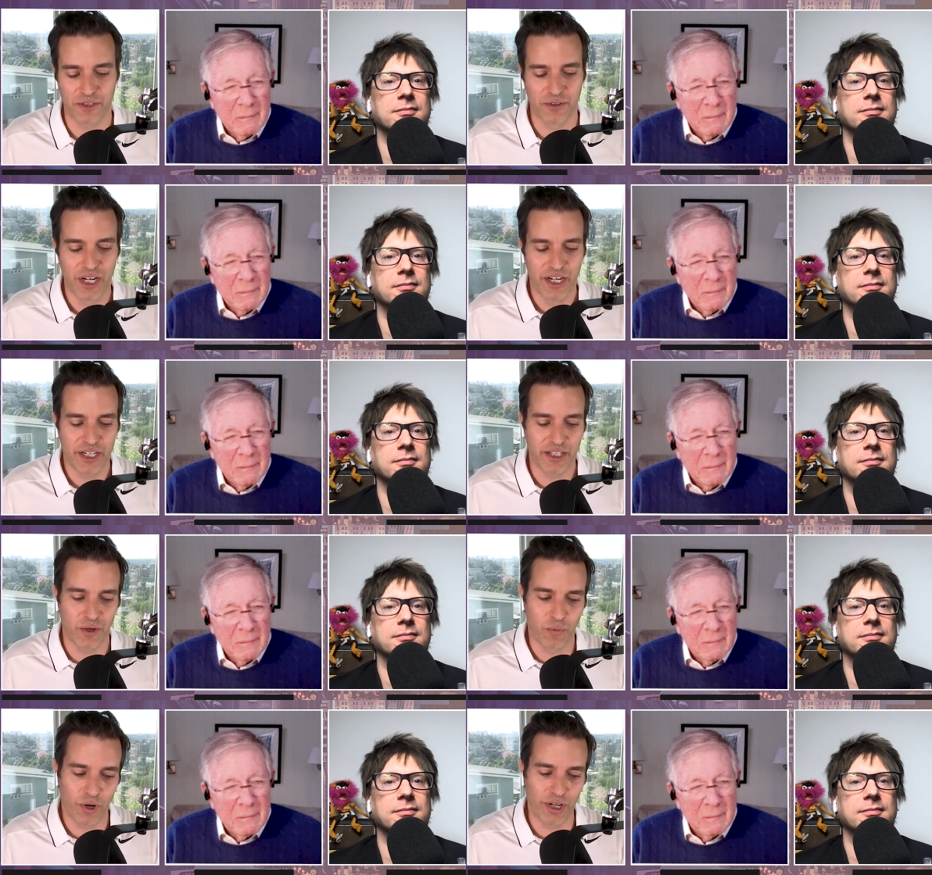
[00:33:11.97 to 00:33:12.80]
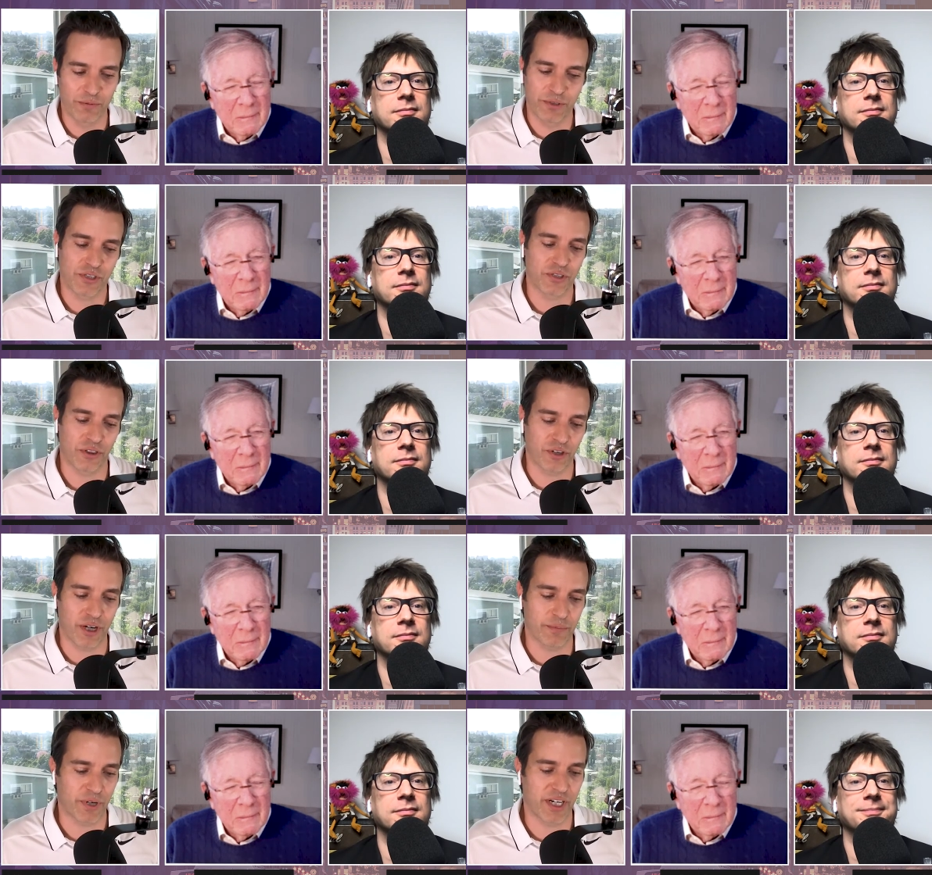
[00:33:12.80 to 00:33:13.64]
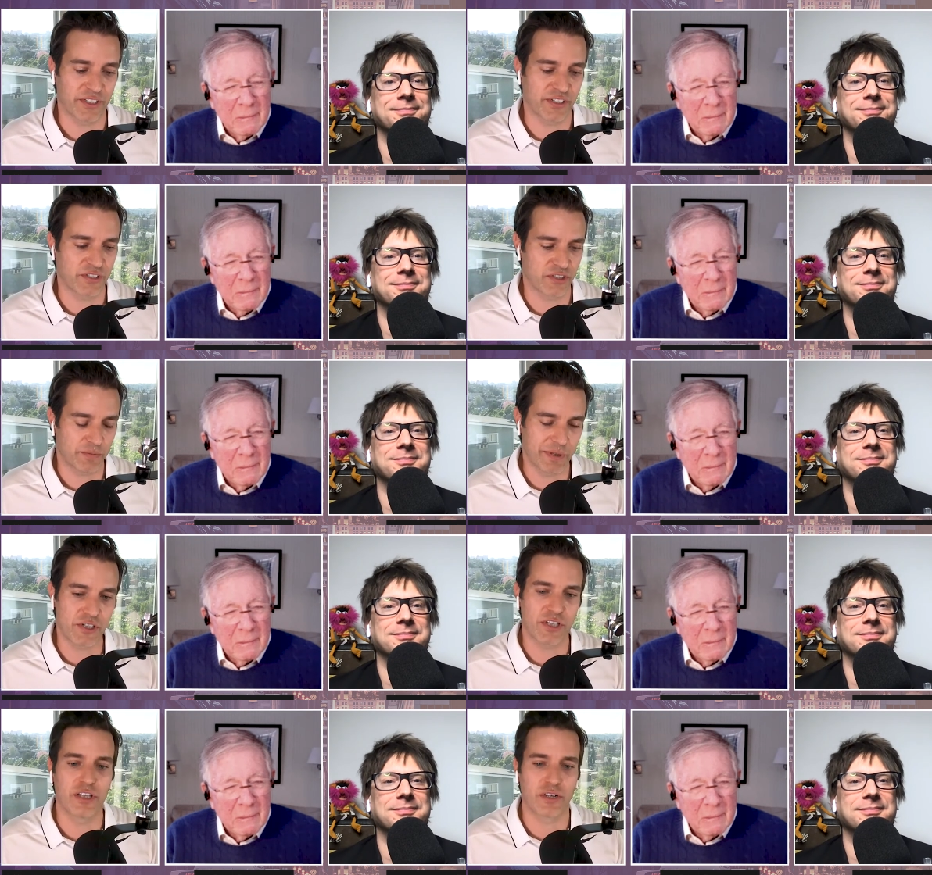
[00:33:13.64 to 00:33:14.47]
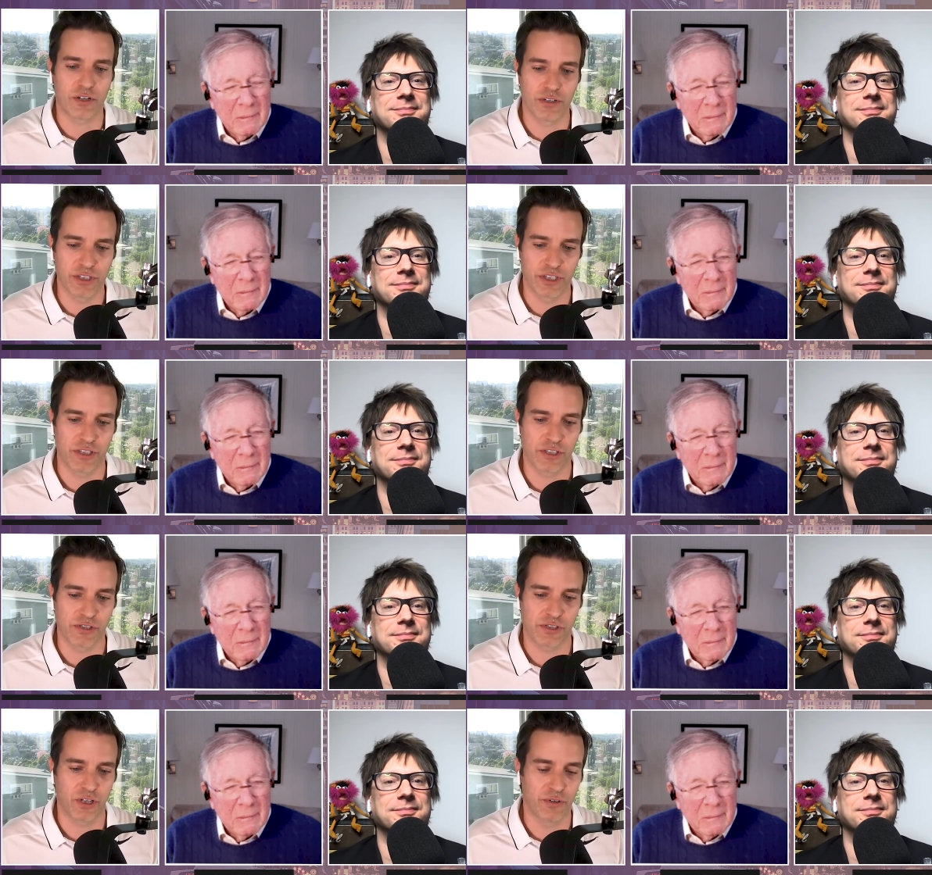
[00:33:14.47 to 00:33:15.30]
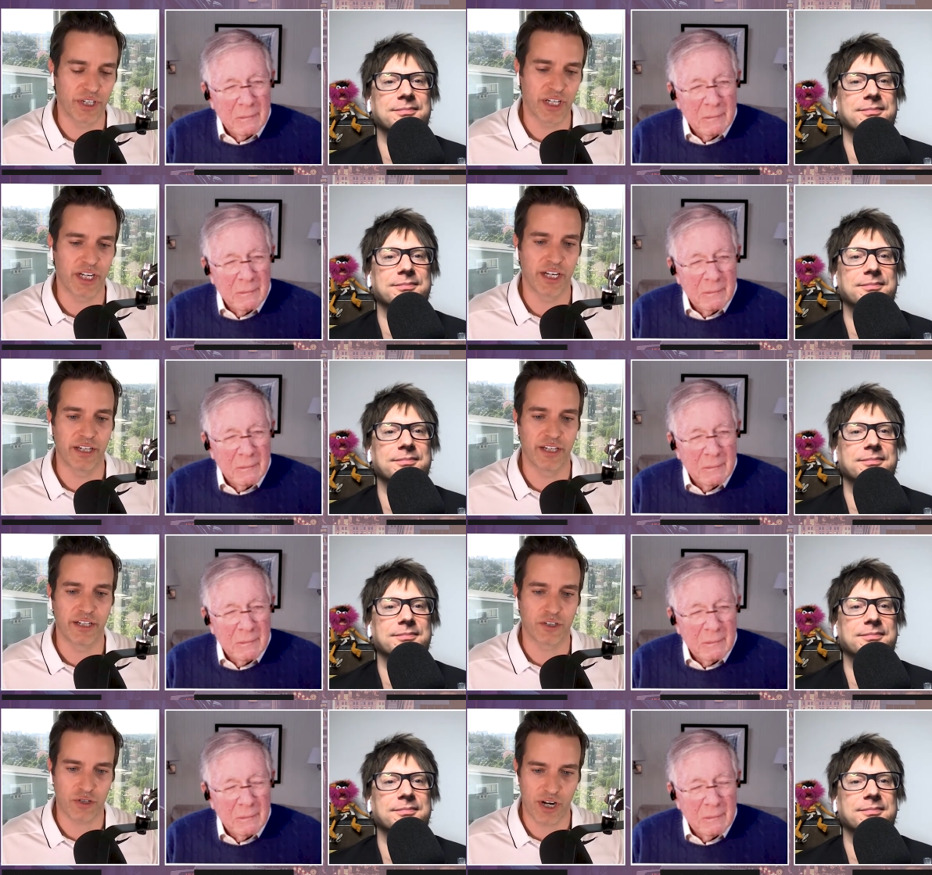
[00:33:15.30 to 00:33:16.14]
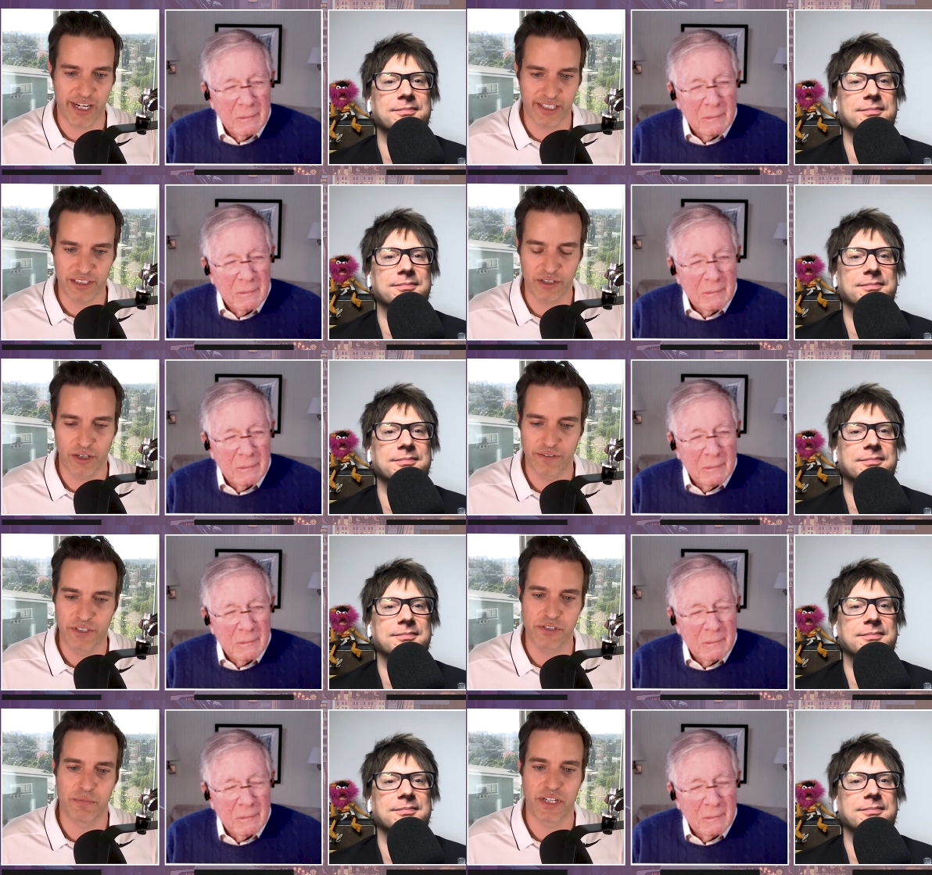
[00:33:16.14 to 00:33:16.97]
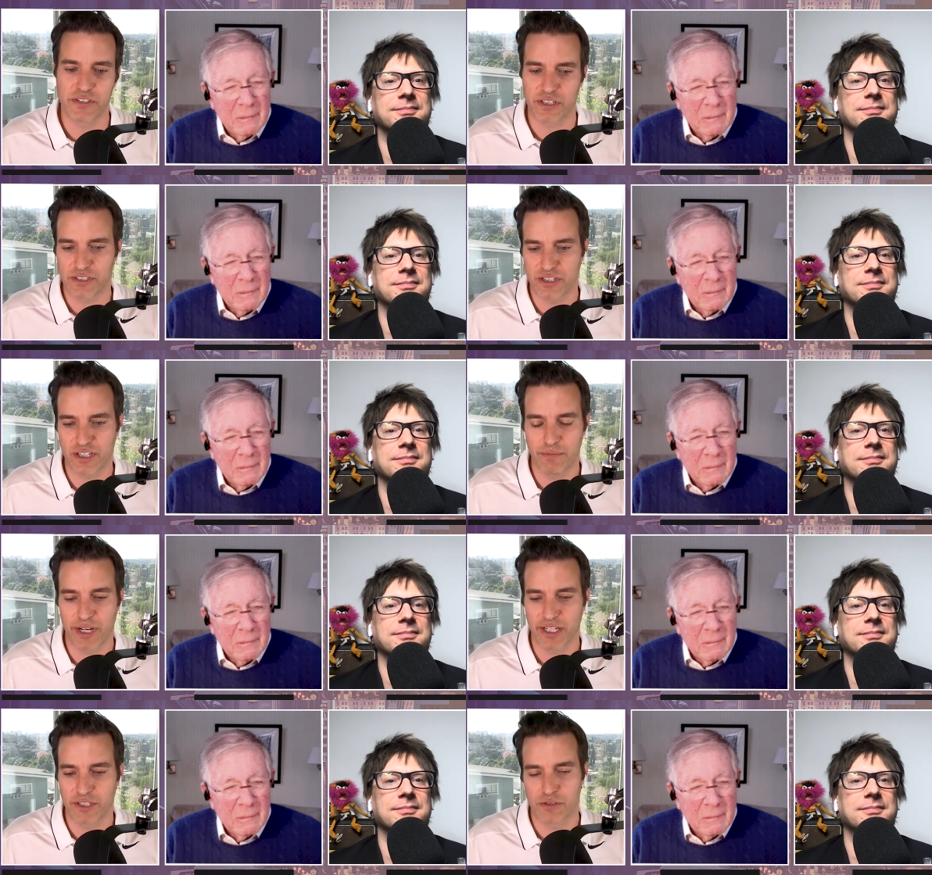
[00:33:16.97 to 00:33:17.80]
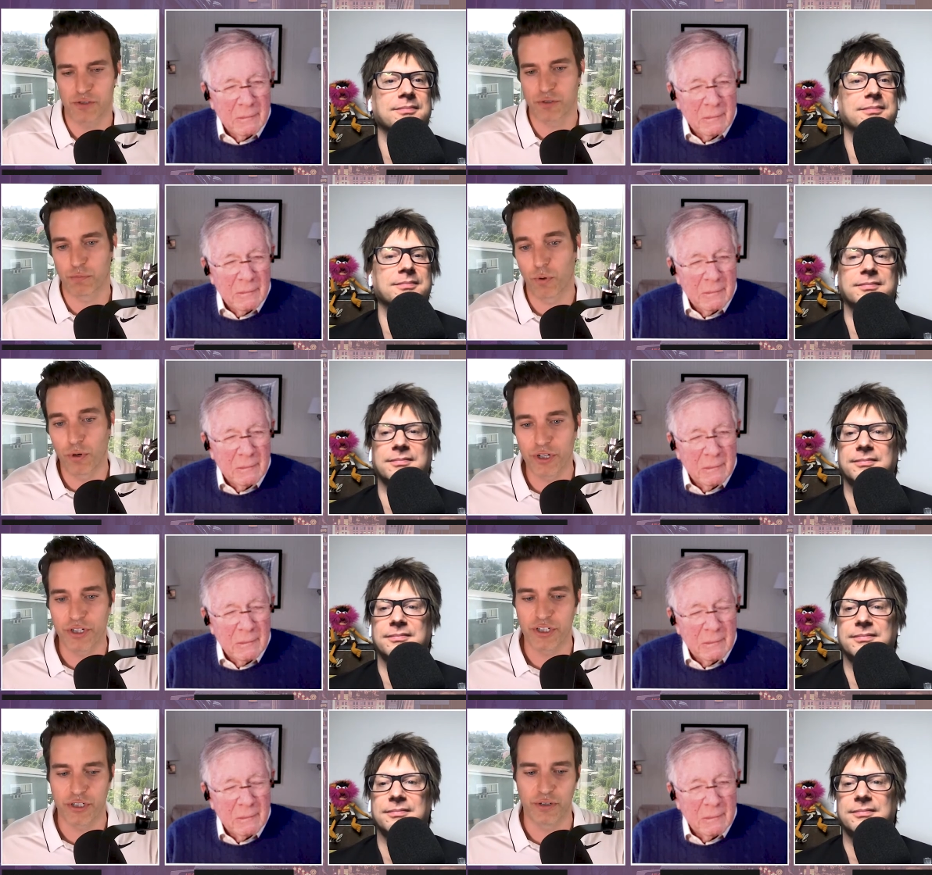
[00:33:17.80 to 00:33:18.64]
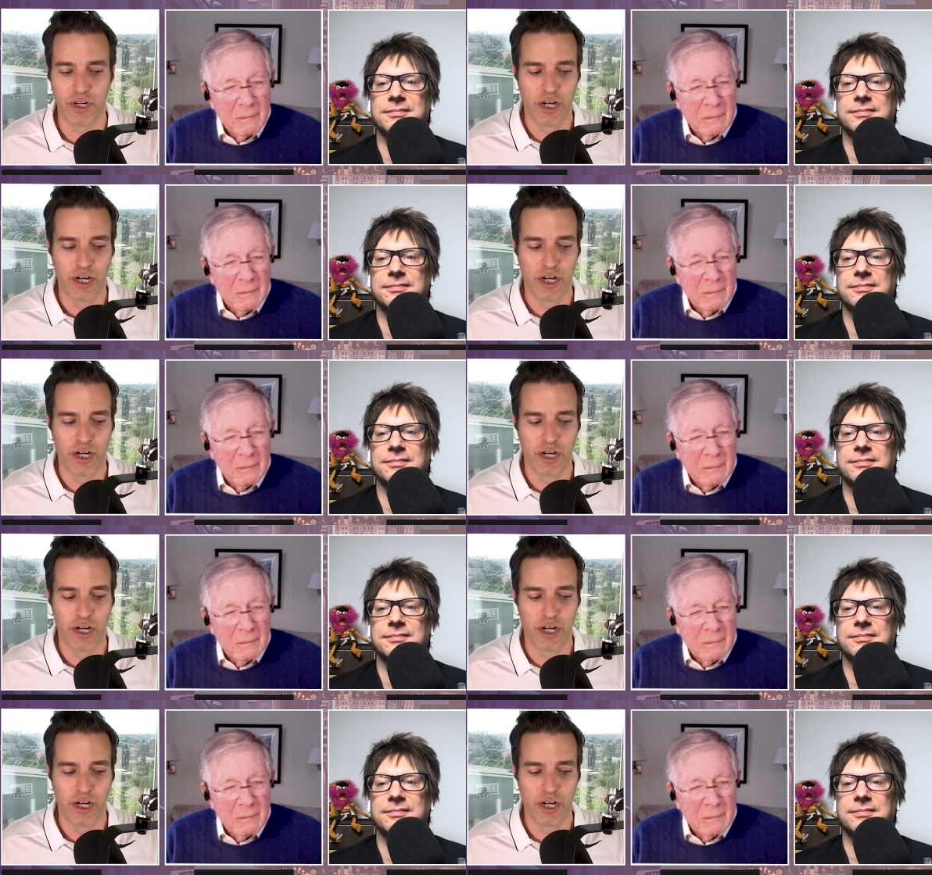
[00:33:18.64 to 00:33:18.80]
Speaker 1: So, you know, what was your thought process, especially in the early years, going in and attracting all of these amazing teammates who supported you